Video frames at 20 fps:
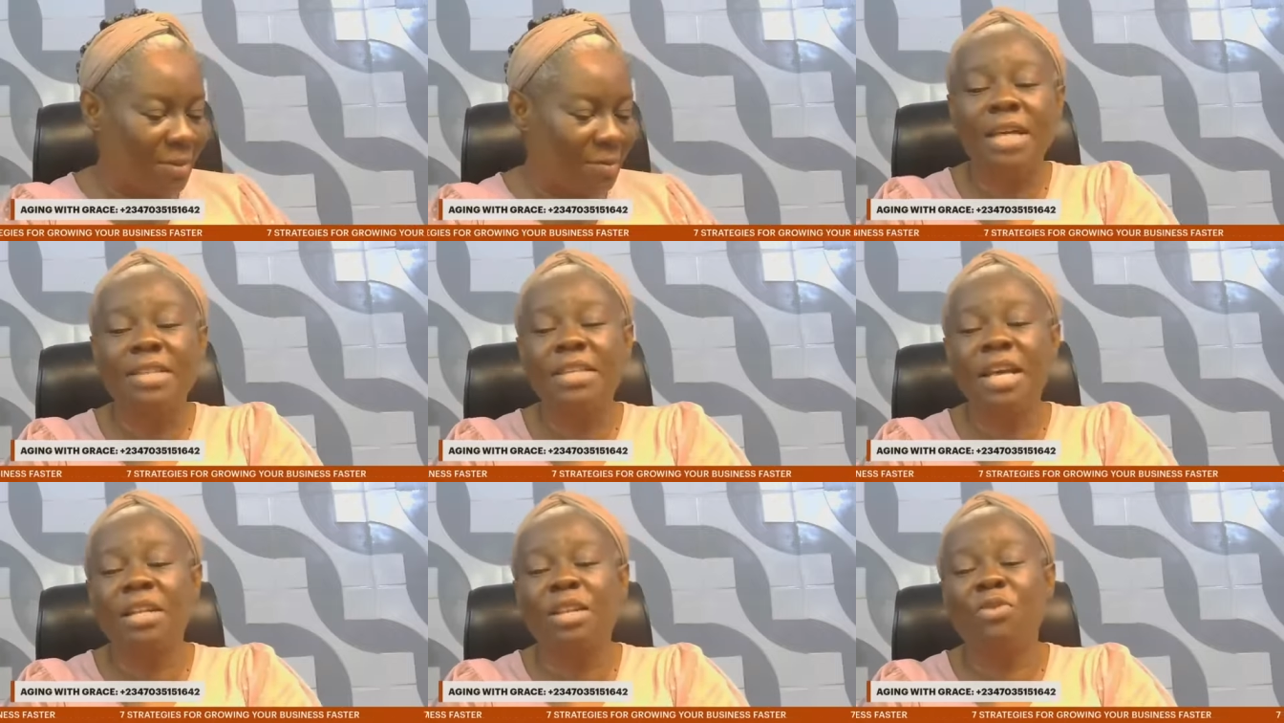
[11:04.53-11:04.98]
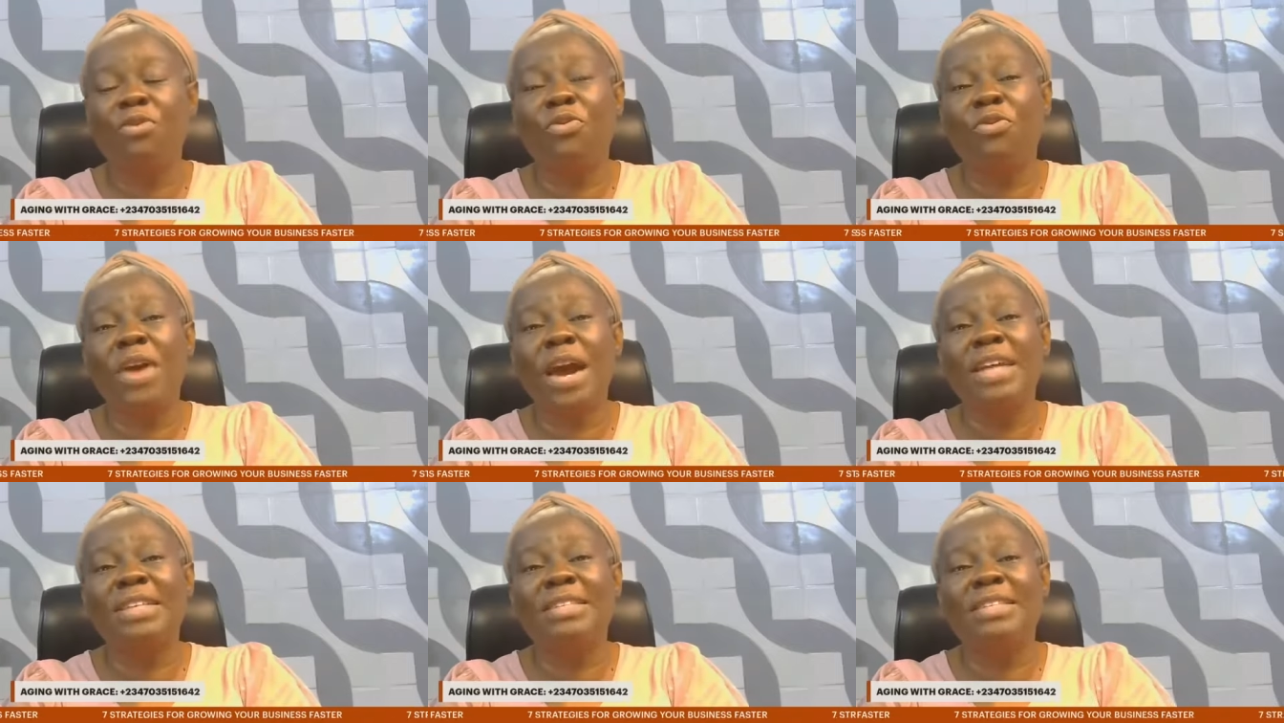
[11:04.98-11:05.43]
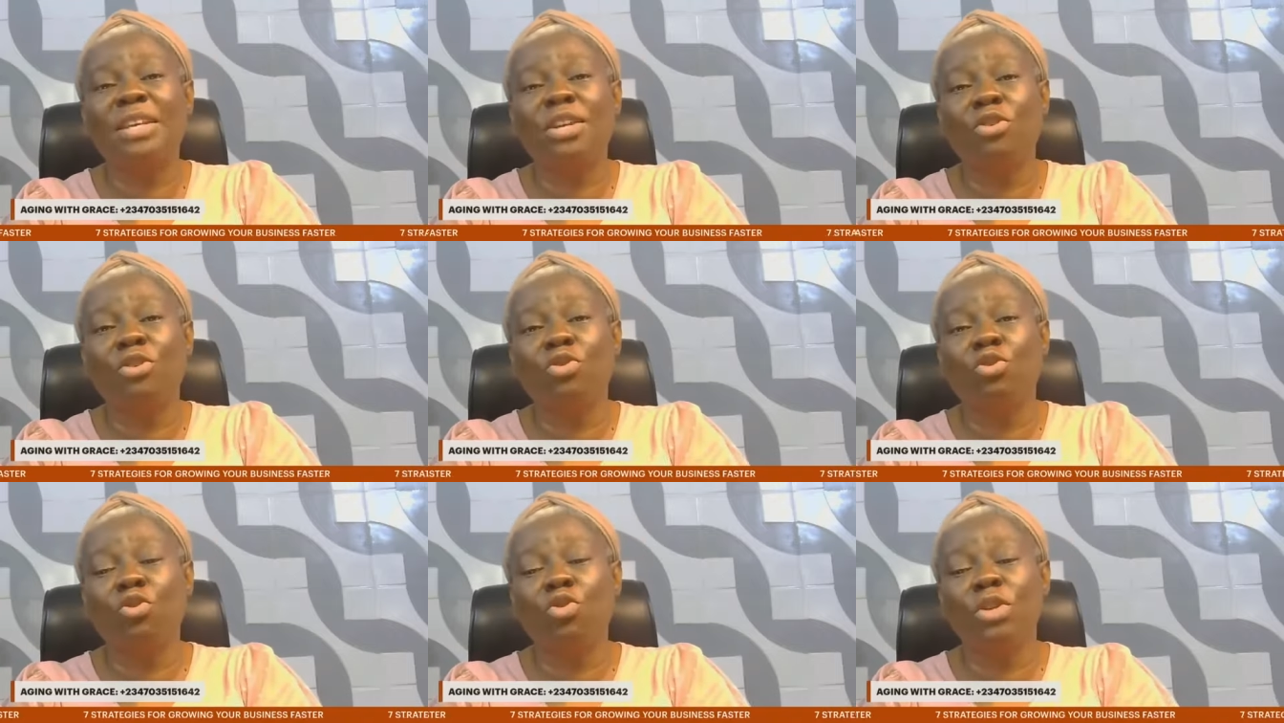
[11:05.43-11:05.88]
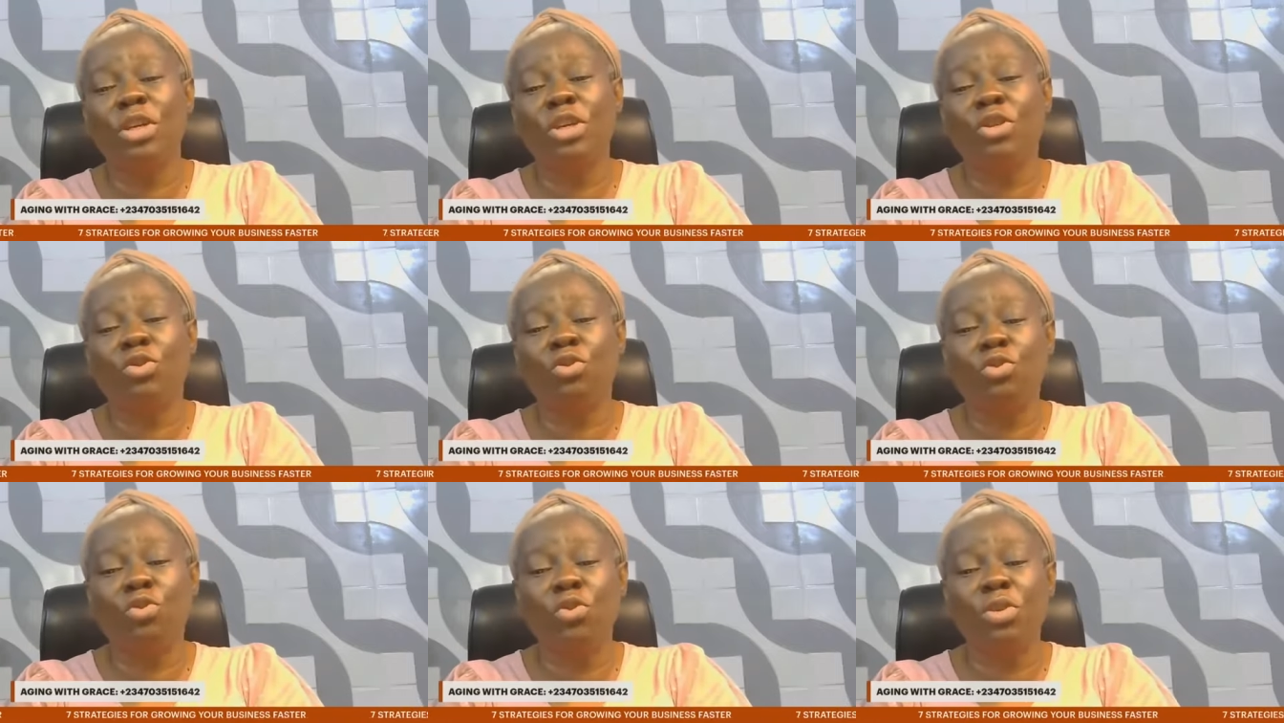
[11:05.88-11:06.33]
So I said the first thing you
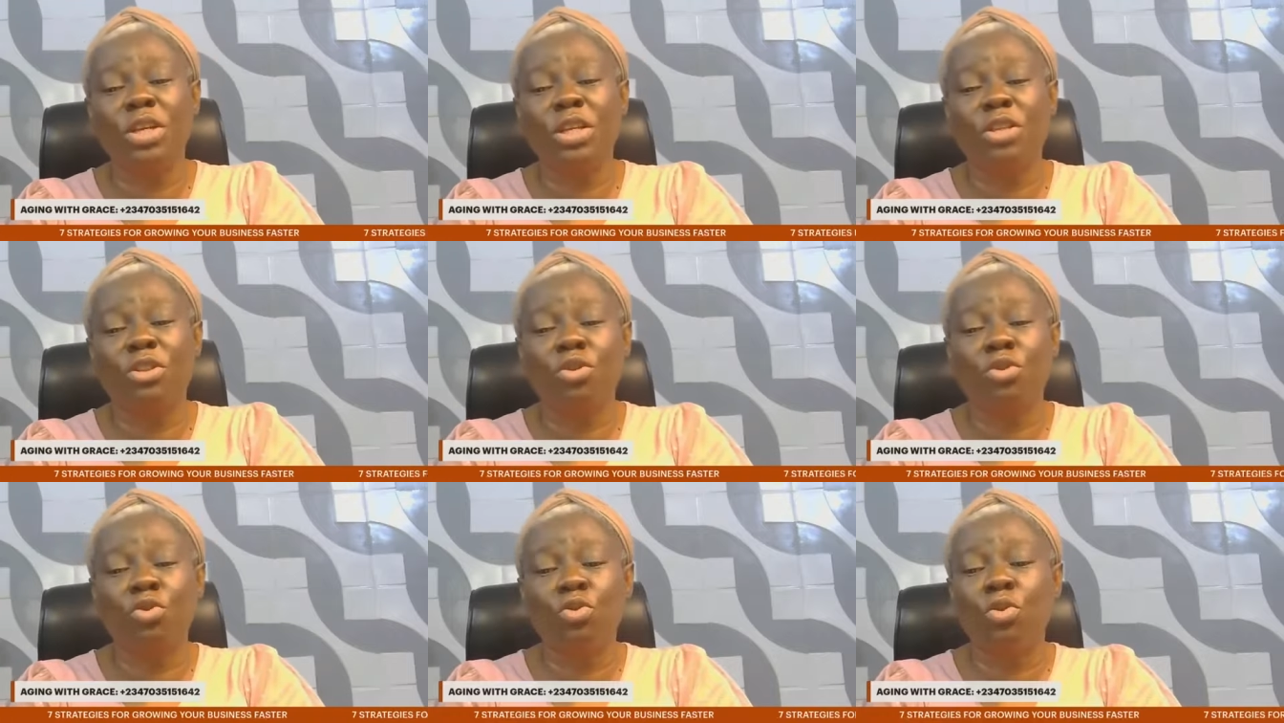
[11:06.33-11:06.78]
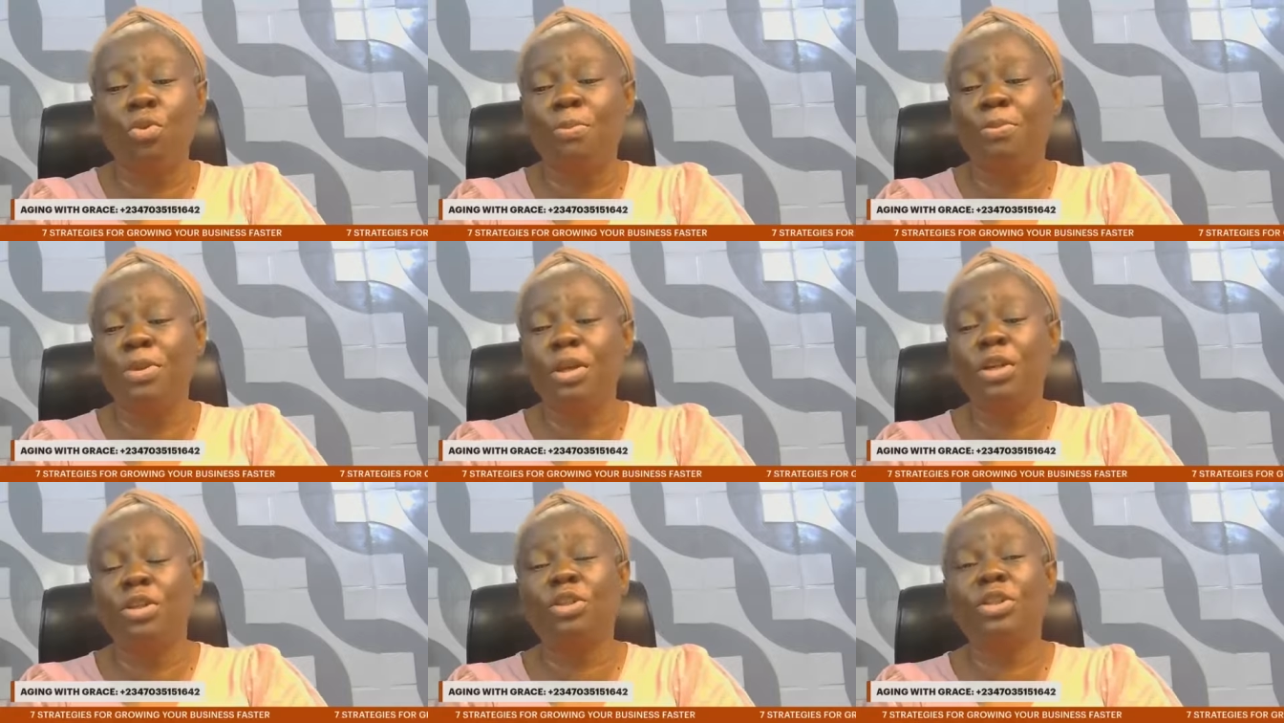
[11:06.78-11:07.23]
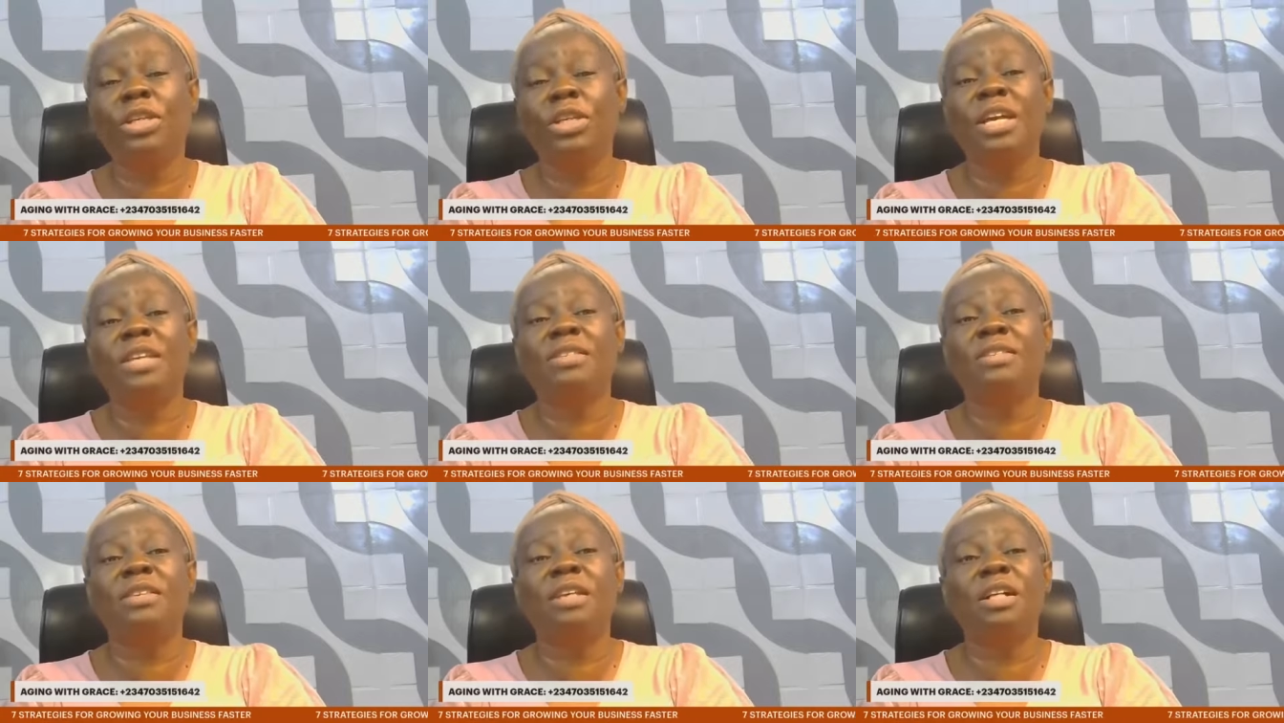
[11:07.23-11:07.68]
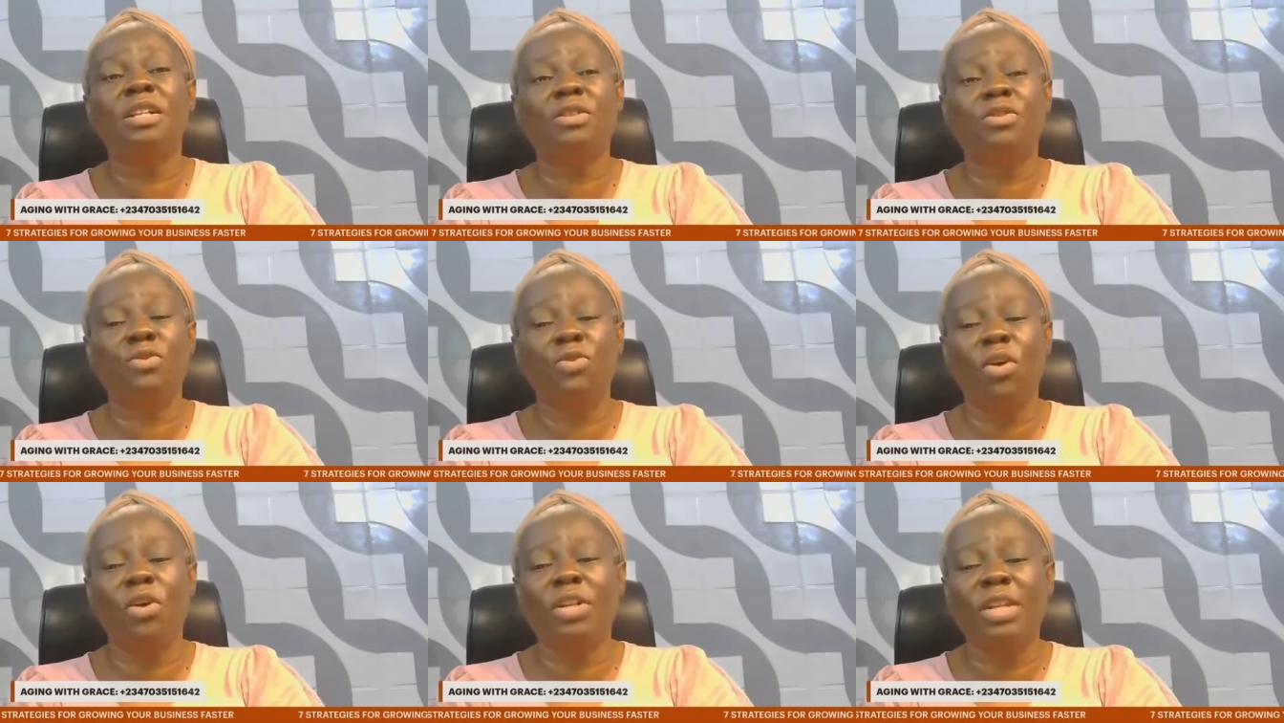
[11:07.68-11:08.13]
need to do is to build a
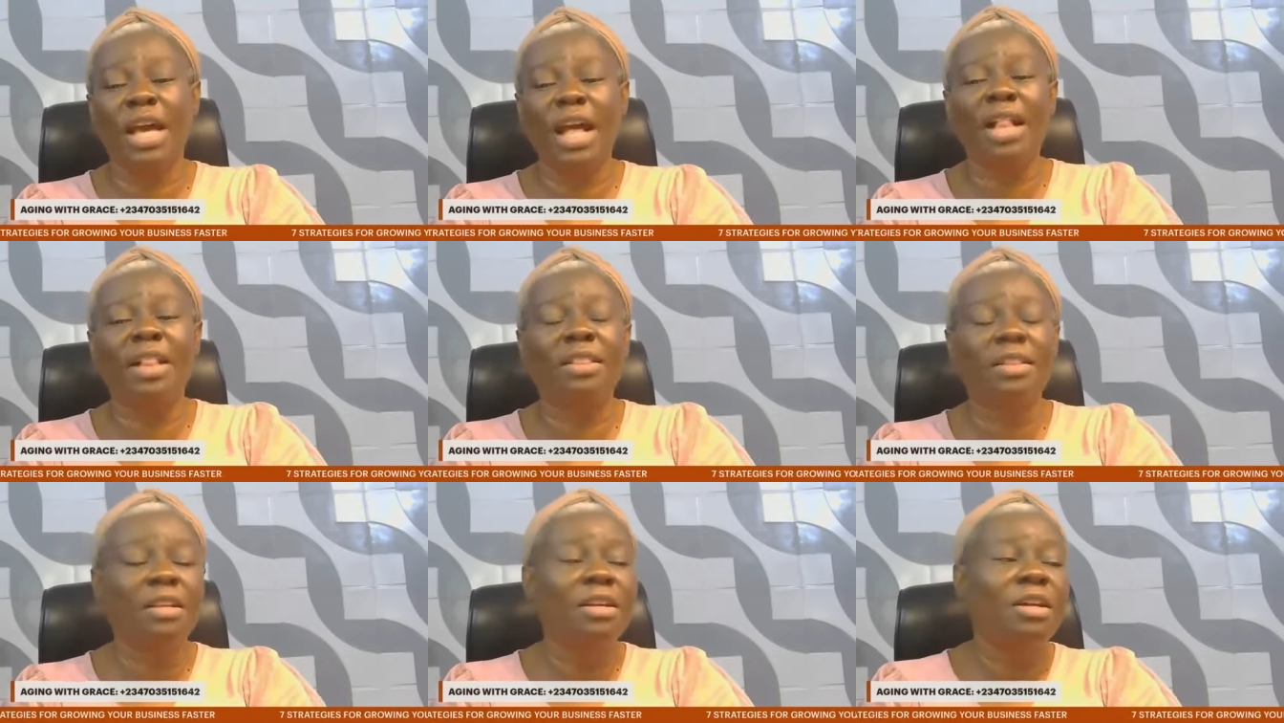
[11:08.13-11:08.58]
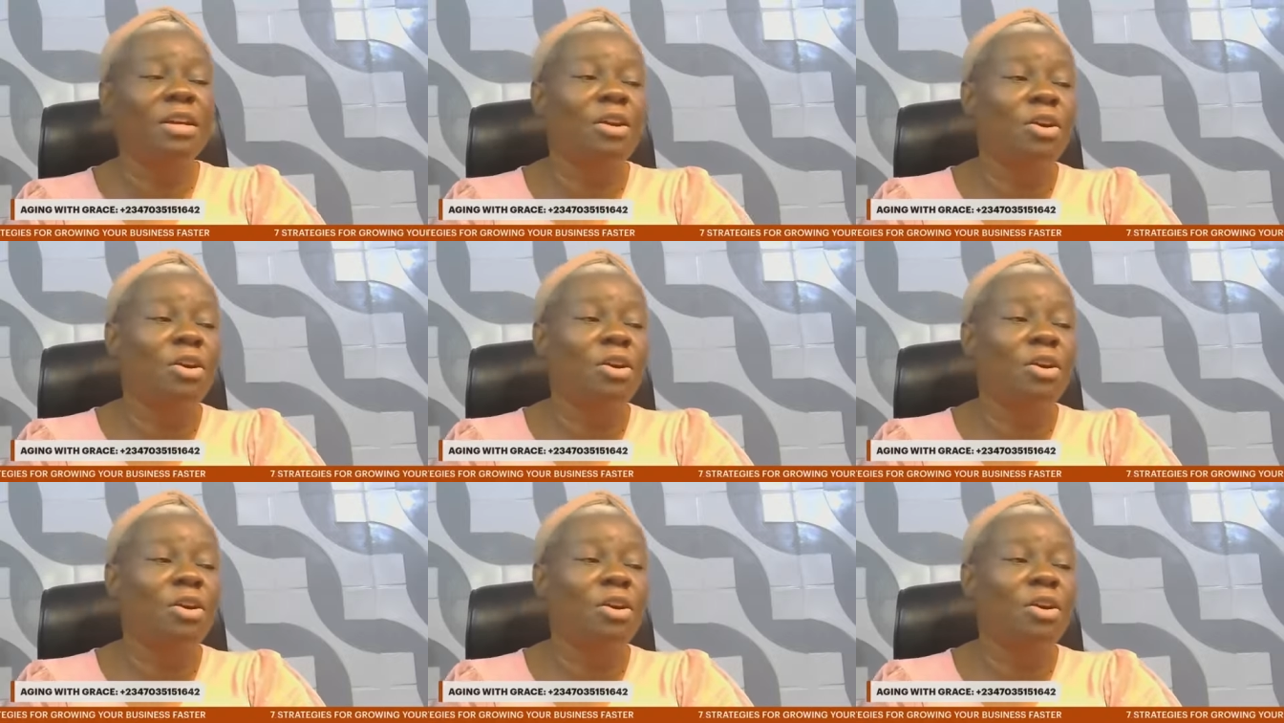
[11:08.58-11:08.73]
sales funnel.